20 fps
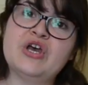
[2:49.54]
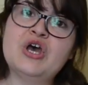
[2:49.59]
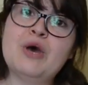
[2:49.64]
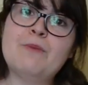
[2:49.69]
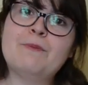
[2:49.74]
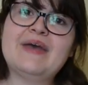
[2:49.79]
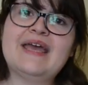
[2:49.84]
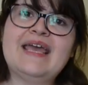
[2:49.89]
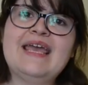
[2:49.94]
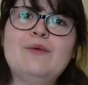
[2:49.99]

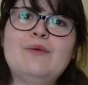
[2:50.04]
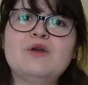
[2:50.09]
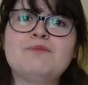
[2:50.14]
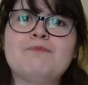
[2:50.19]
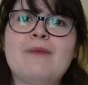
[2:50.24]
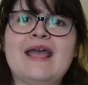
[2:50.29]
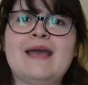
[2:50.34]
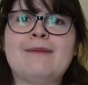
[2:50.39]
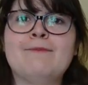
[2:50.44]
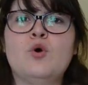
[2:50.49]
but he would
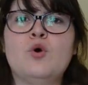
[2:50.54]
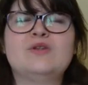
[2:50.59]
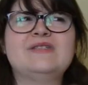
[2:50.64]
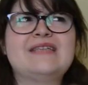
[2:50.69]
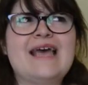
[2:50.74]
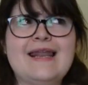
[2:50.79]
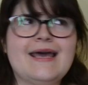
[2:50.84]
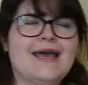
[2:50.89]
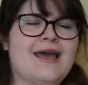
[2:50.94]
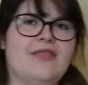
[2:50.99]
make more
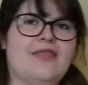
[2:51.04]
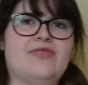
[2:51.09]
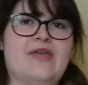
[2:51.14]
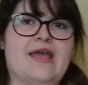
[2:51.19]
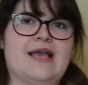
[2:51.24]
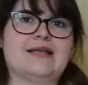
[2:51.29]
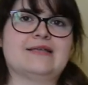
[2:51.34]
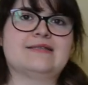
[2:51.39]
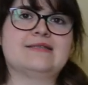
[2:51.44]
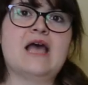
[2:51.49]
delicate
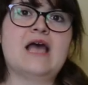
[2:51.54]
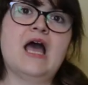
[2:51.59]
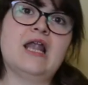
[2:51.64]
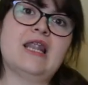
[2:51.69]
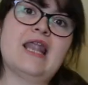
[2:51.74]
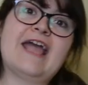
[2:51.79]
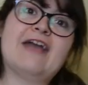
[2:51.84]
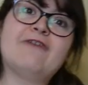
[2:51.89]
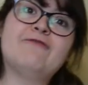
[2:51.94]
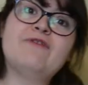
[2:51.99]
things
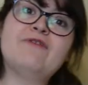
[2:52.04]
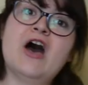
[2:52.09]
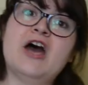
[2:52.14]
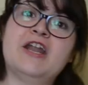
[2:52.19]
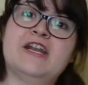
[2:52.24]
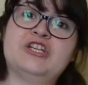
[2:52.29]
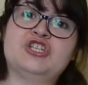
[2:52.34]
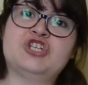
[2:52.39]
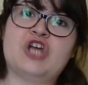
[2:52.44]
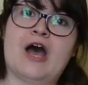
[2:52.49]
like
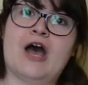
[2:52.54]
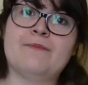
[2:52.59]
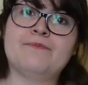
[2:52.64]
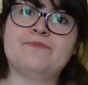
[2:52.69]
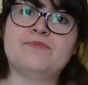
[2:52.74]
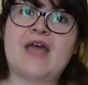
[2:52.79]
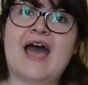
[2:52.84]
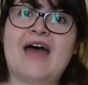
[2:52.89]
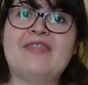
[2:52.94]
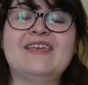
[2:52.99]
furniture
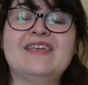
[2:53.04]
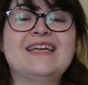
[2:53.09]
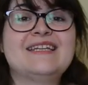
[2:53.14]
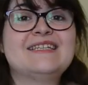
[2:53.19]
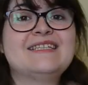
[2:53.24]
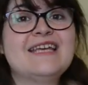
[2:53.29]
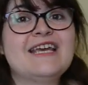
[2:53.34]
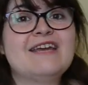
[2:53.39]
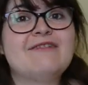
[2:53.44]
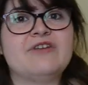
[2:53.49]
and the
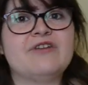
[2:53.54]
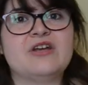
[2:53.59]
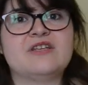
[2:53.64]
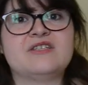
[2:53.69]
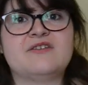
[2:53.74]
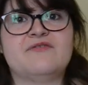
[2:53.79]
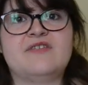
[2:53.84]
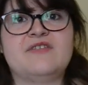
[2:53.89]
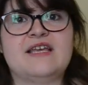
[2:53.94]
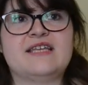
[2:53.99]
interiors
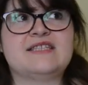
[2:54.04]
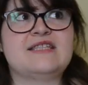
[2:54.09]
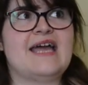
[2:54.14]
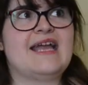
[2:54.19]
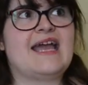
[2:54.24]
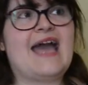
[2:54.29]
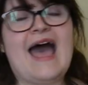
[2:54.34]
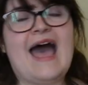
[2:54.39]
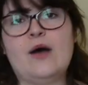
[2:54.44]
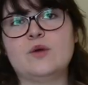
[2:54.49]
of things
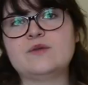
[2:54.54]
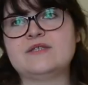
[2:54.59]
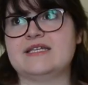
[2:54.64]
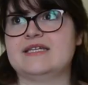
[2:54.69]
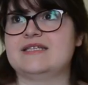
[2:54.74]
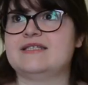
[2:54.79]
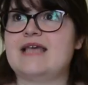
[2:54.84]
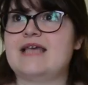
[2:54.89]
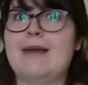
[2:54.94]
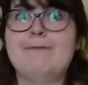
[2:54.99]
like
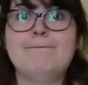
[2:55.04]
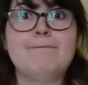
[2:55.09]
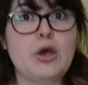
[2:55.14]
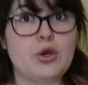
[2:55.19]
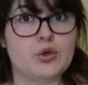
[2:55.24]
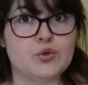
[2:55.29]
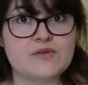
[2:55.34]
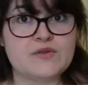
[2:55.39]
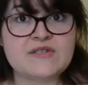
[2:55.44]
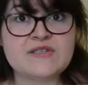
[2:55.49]
houses and
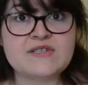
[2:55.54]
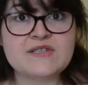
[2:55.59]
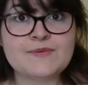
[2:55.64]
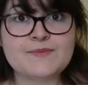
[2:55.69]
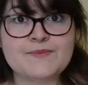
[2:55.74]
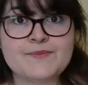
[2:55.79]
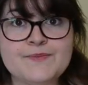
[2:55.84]
boats.